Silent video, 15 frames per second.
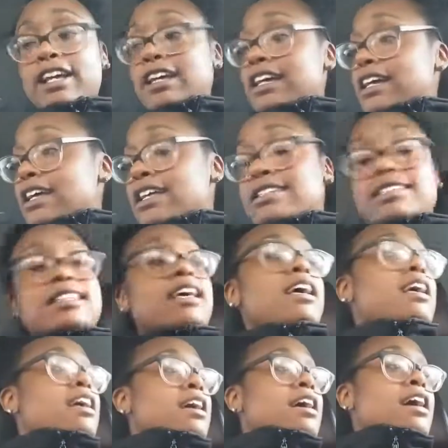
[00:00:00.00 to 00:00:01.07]
Cause
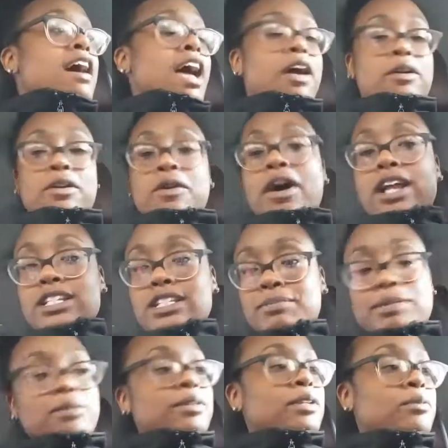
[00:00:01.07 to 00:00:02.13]
I don't know, I just
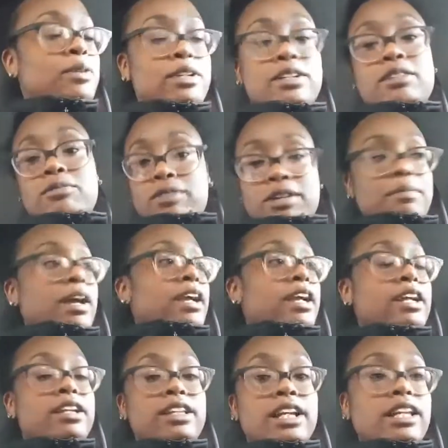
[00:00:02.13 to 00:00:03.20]
been really wanting to wear my
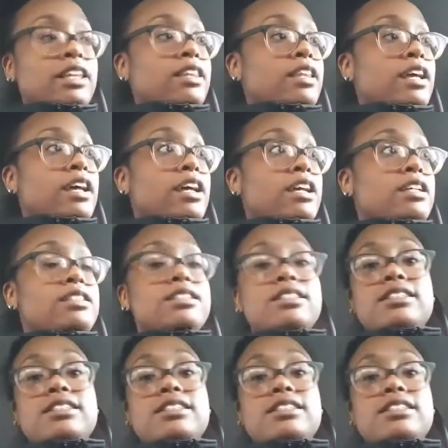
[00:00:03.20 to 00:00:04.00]
hair like that.